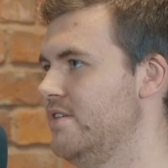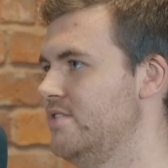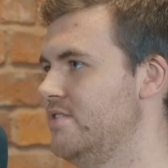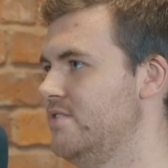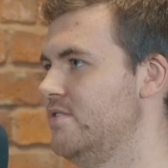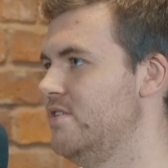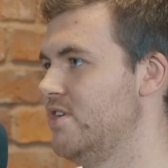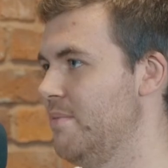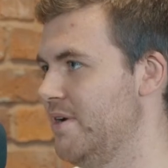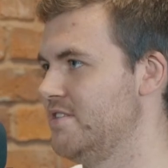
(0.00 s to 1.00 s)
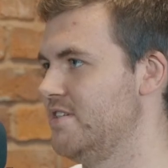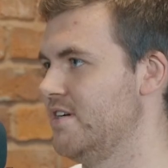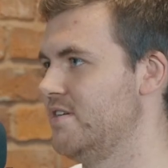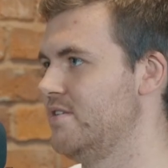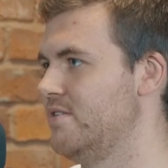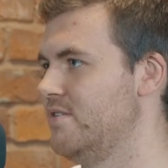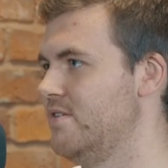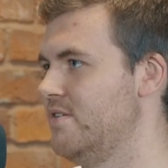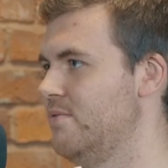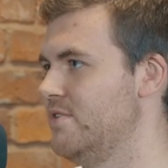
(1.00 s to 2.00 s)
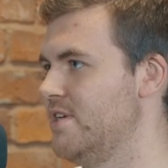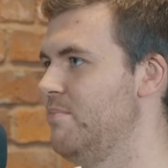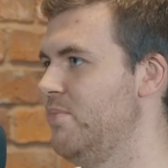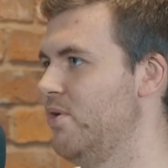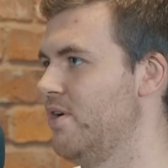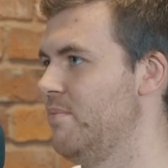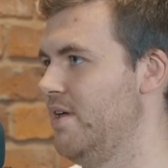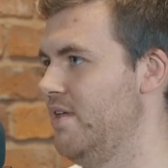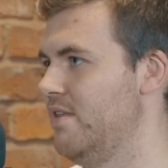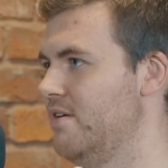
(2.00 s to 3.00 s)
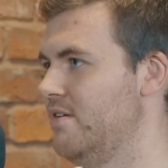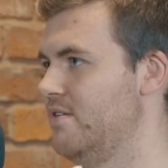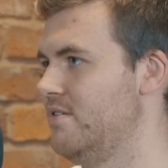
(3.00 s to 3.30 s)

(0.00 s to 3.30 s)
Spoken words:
is deterministic, whereas impure can be either.